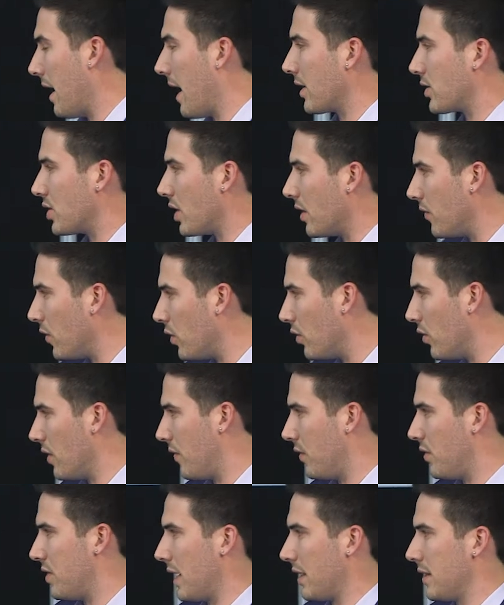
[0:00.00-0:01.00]
actually,
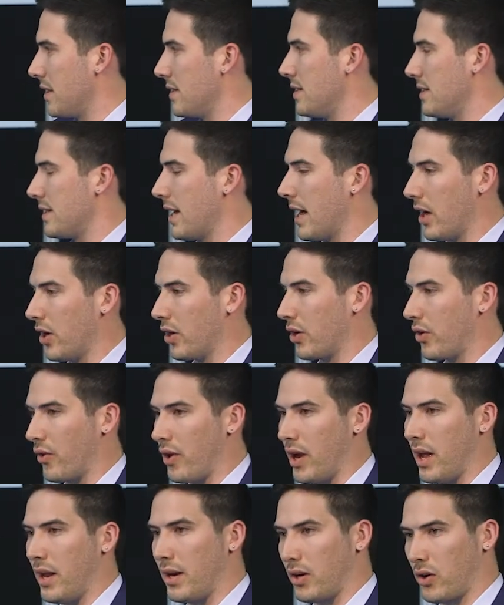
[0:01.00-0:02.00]
if you take this entire
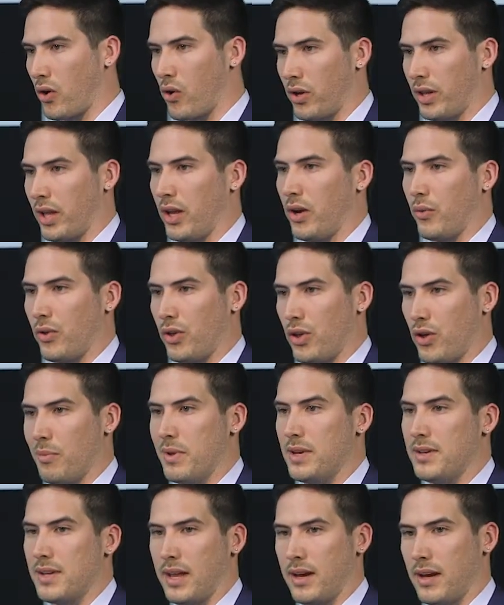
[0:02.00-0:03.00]
grid and correlate it with
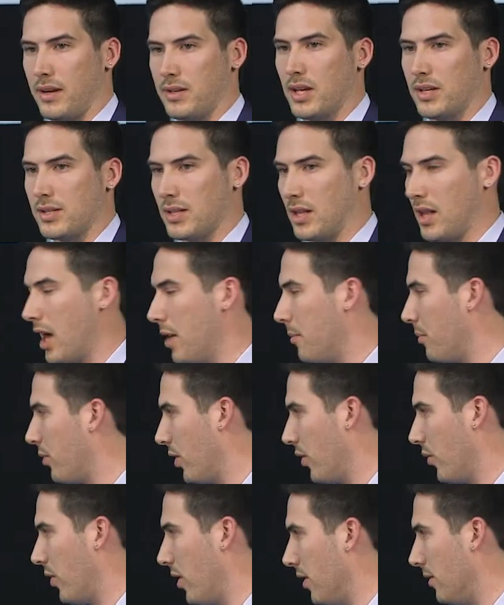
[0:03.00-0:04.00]
human data, it does align
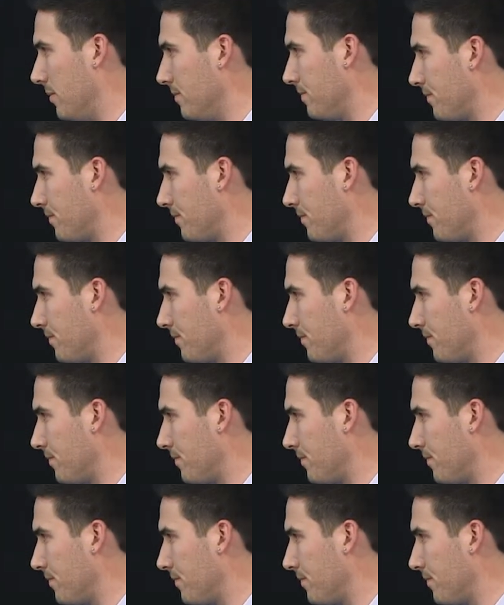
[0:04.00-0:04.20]
pretty well.